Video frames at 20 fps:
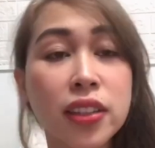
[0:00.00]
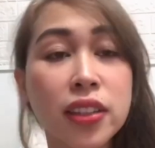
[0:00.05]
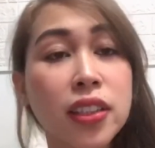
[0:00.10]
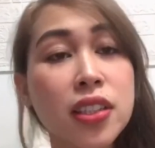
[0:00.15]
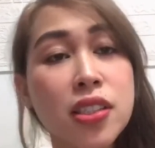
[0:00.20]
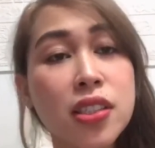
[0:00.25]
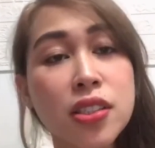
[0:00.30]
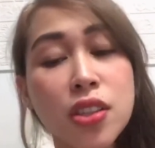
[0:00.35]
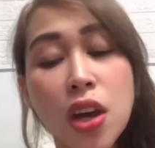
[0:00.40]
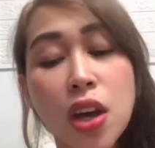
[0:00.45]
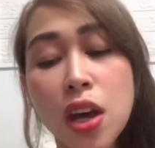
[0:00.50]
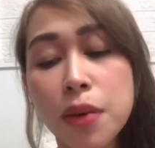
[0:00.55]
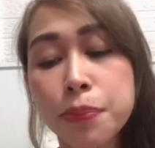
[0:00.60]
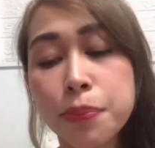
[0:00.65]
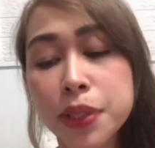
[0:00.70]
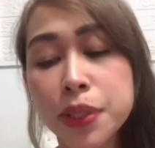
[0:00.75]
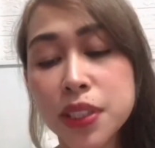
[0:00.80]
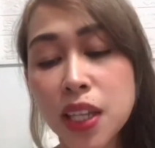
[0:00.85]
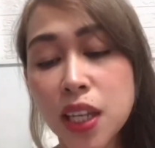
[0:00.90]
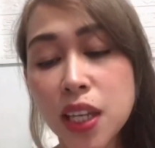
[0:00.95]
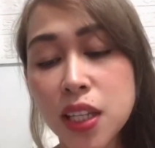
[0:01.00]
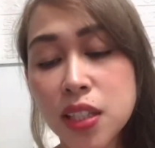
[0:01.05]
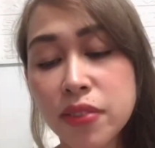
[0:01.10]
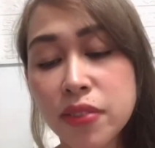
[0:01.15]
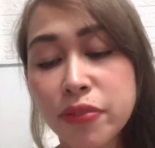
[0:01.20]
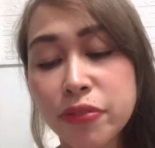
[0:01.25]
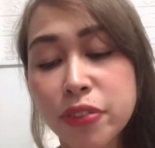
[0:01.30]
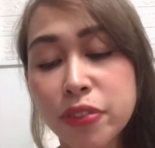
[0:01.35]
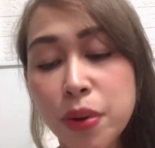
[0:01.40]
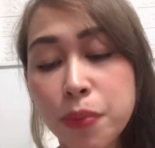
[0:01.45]
that saw
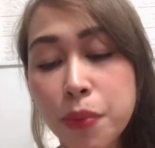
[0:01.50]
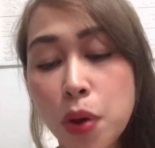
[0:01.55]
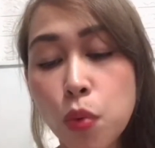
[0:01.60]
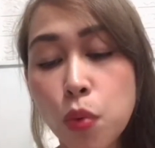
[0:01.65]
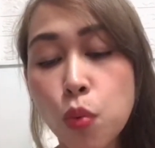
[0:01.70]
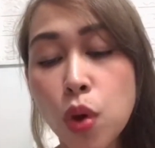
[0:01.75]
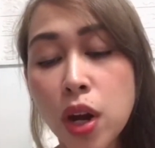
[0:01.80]
Britain from a